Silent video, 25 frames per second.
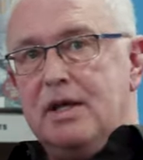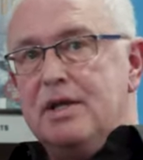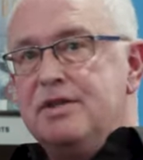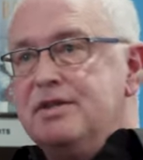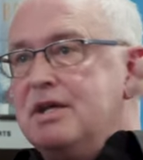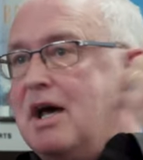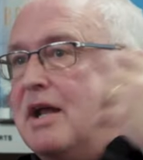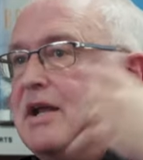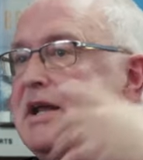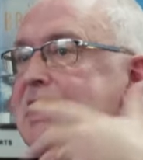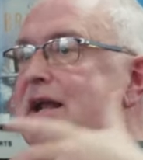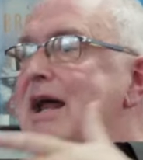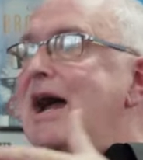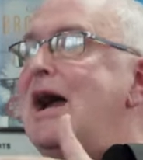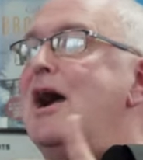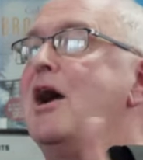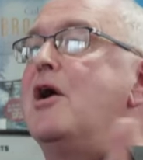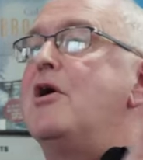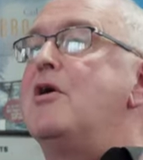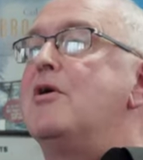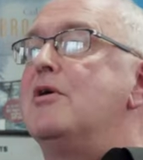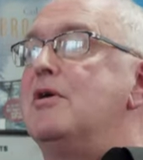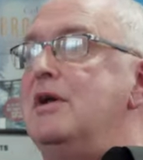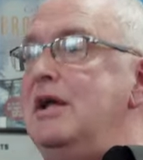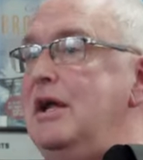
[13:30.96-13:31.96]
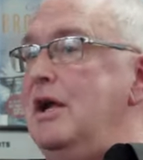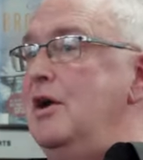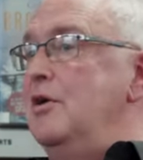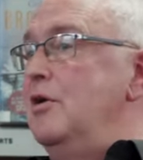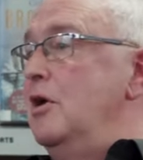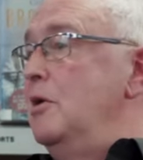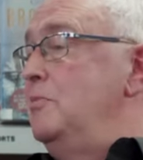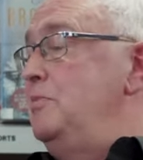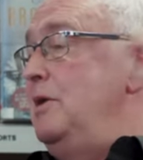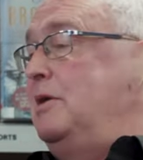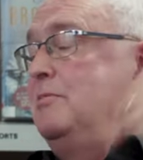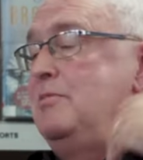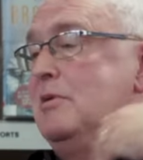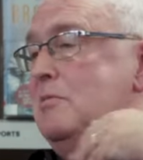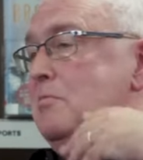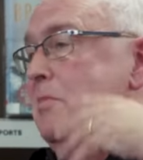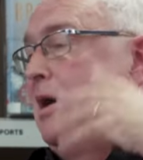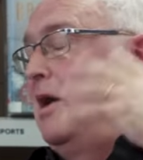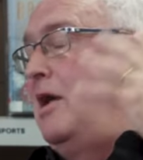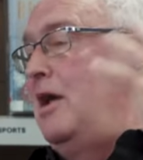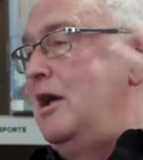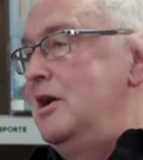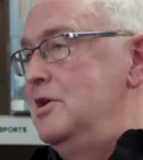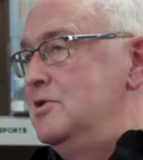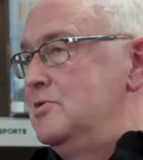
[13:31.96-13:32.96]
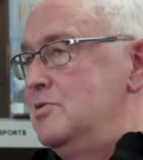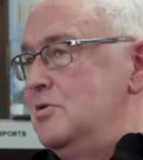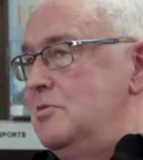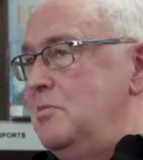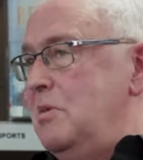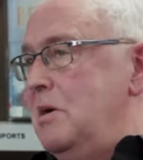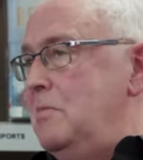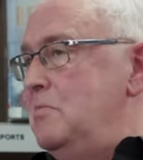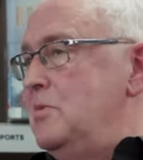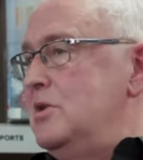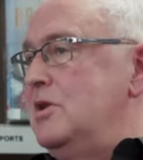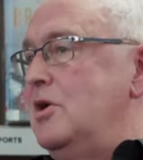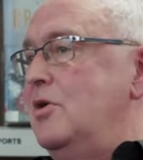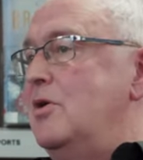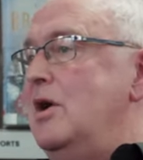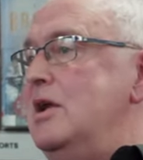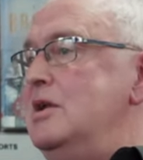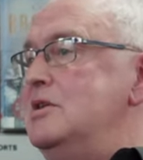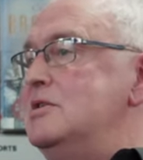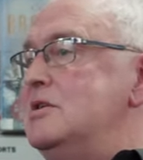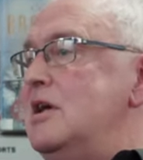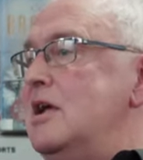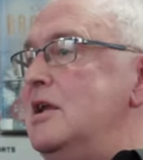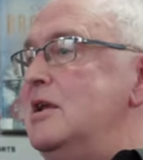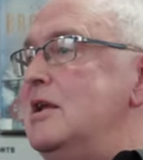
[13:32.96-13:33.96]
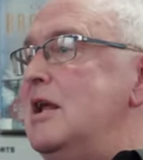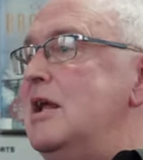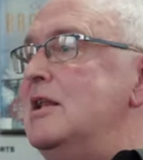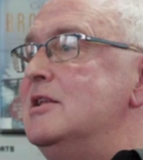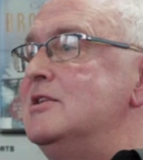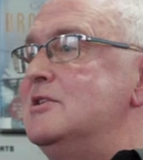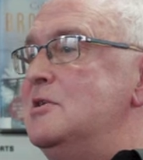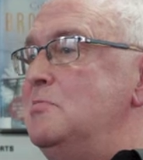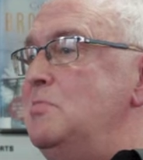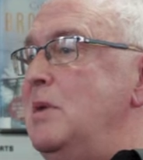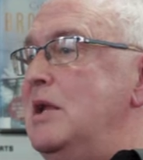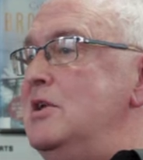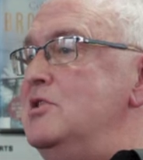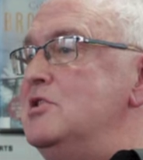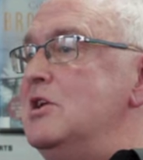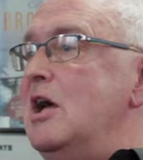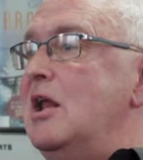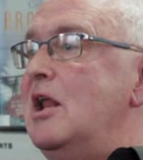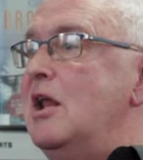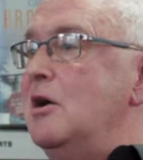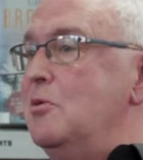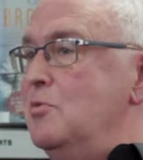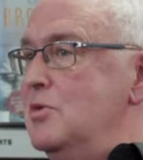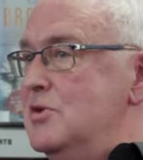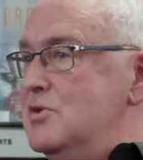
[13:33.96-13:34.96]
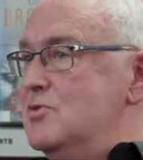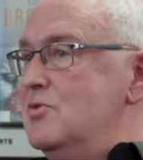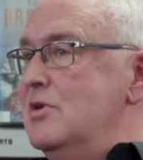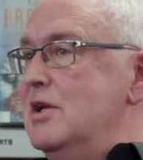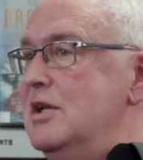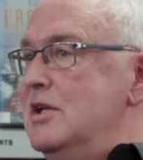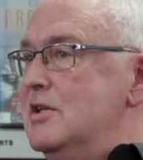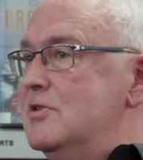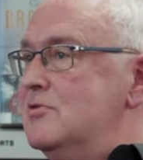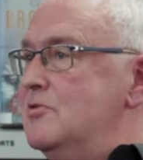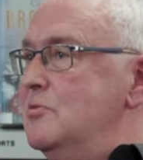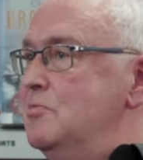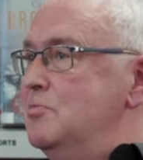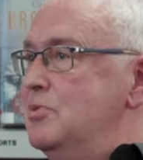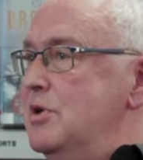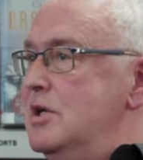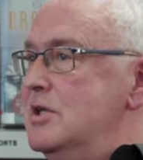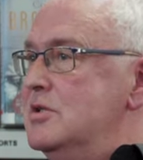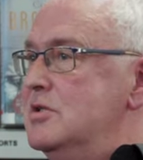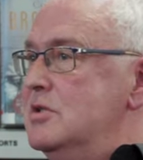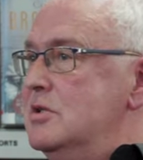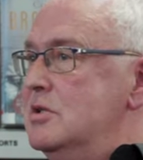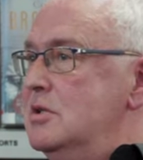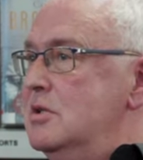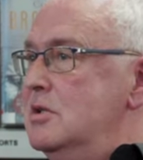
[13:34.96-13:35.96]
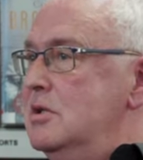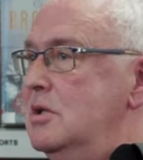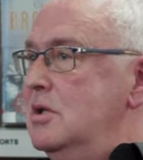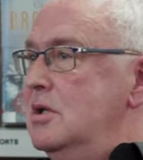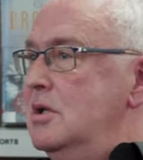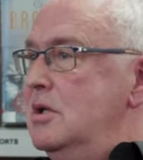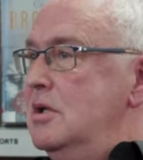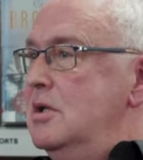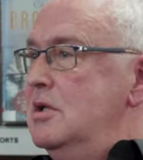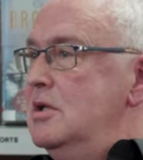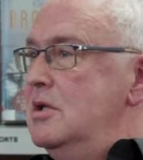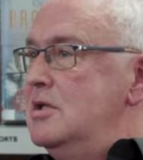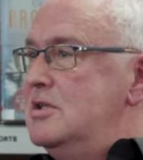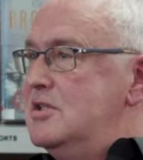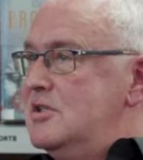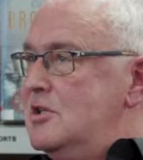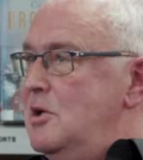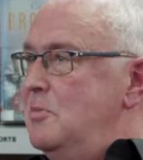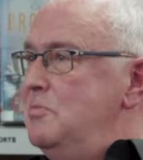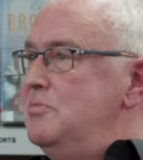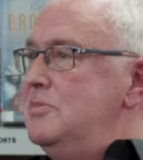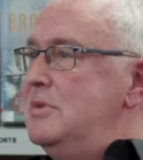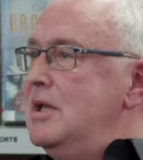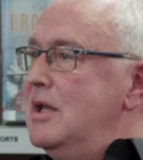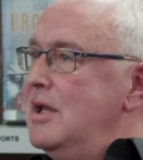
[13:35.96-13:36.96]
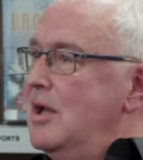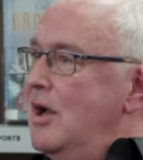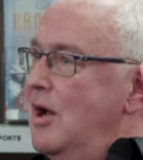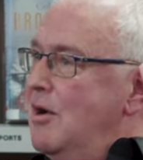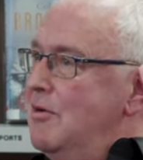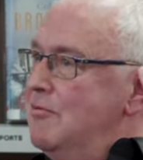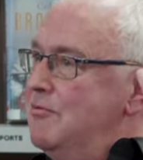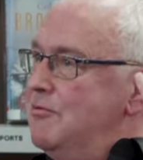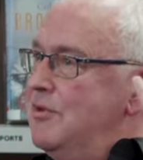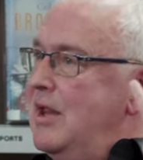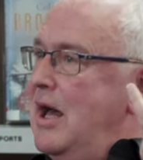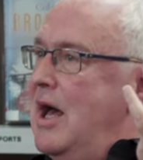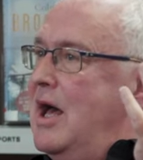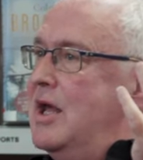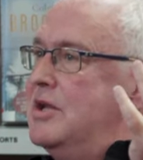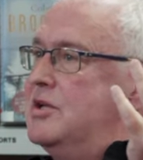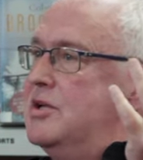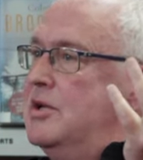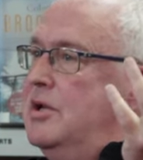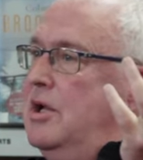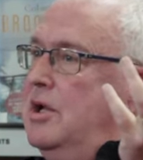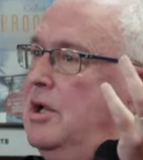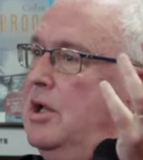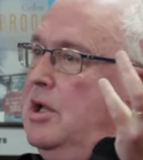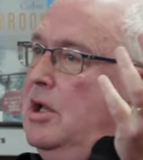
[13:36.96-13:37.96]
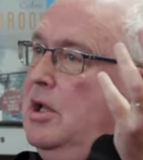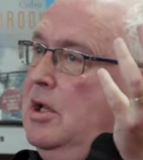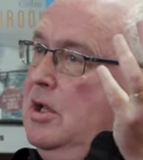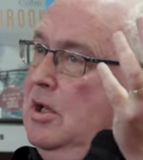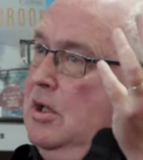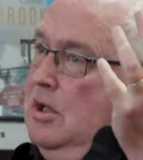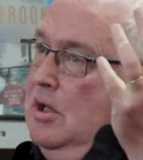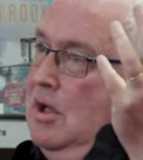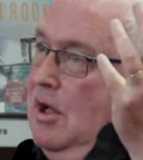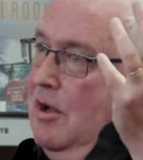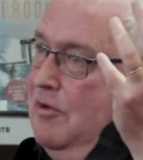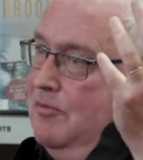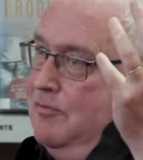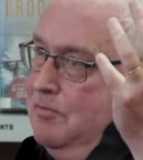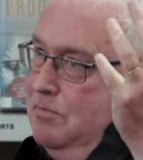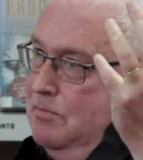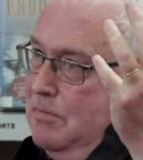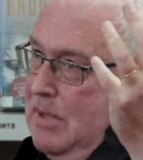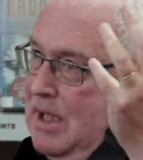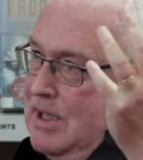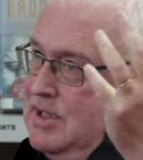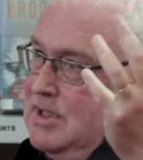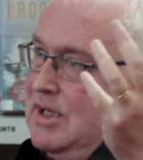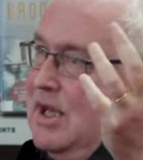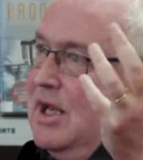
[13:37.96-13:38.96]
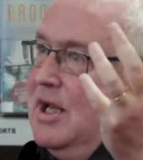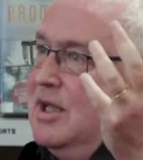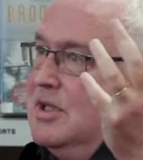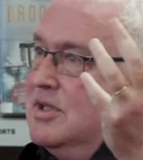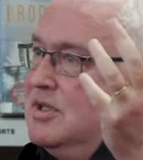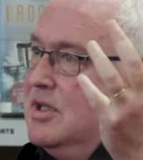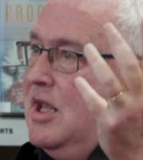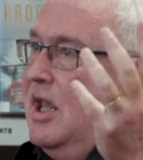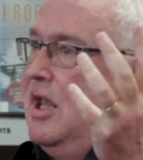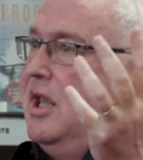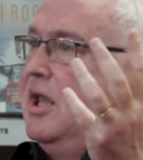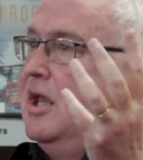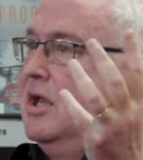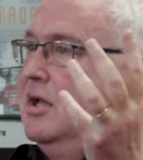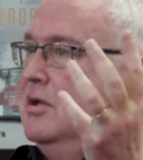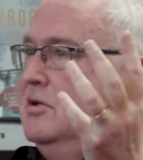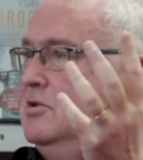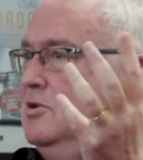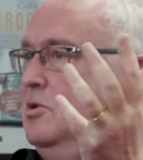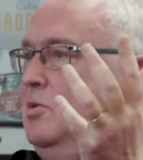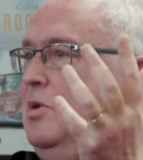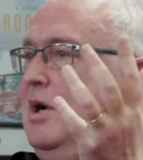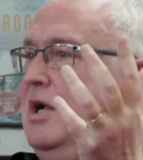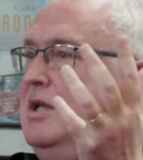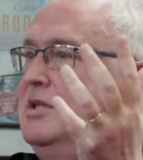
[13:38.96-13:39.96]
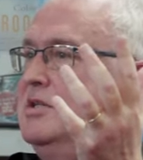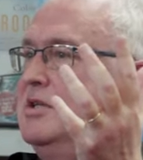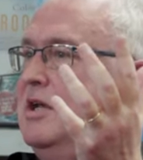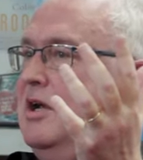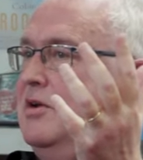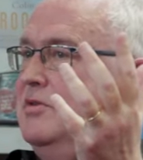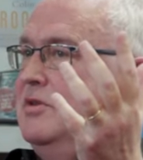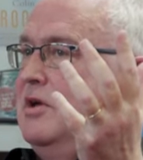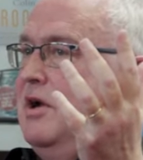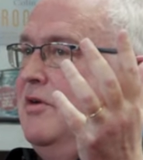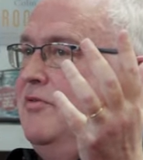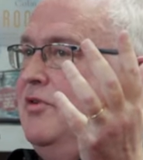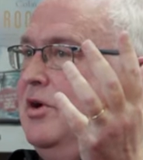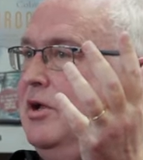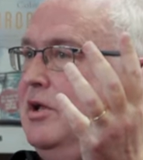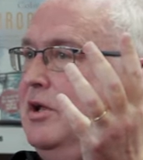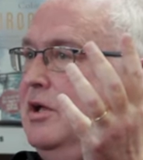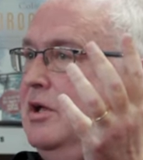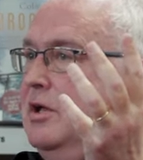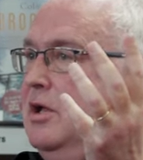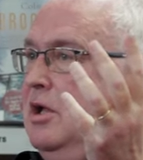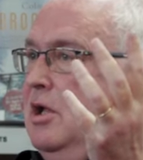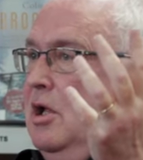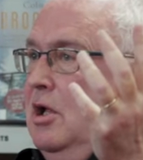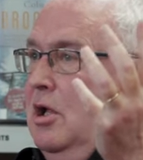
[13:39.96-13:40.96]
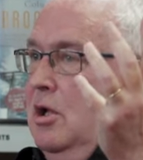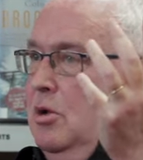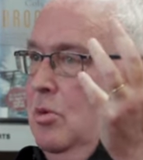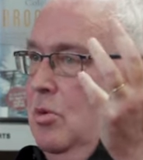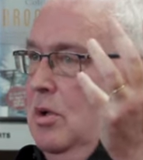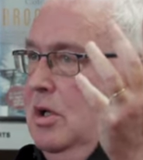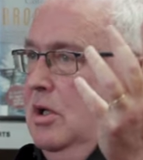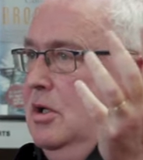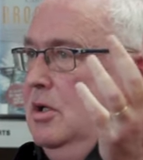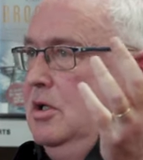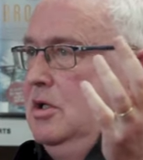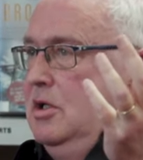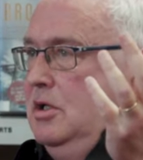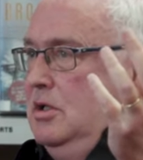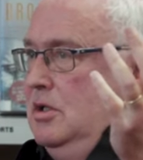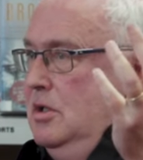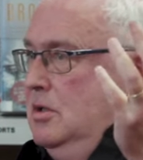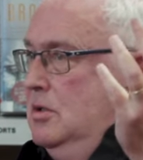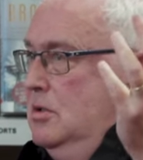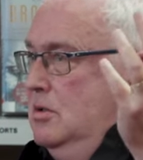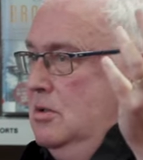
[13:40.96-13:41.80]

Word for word: that in our era, people my age would remember the great day Nelson Mandela was released from prison. It's something of that, of Mandela saying to white South Africa, well, look,